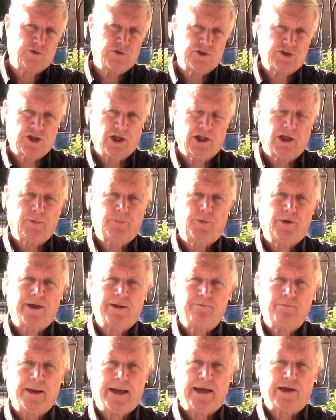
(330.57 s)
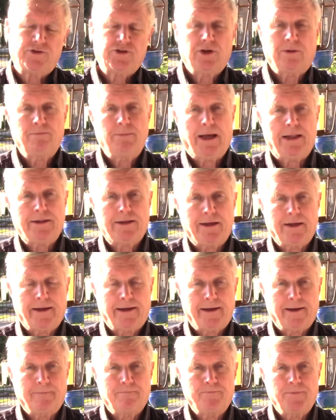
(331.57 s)
to celebrate Mass in
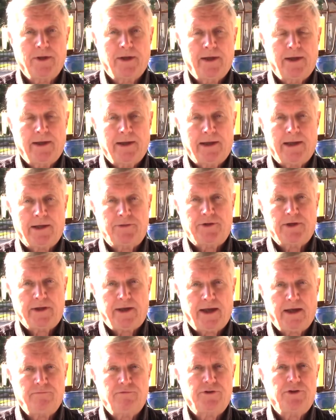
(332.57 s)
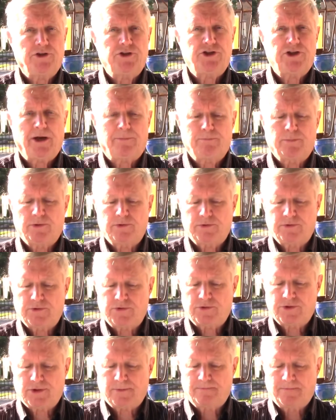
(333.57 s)
Bethlehem at the Cave of the
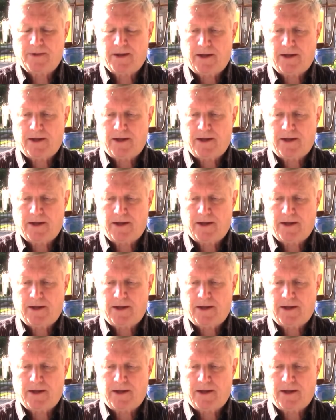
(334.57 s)
Shepherds,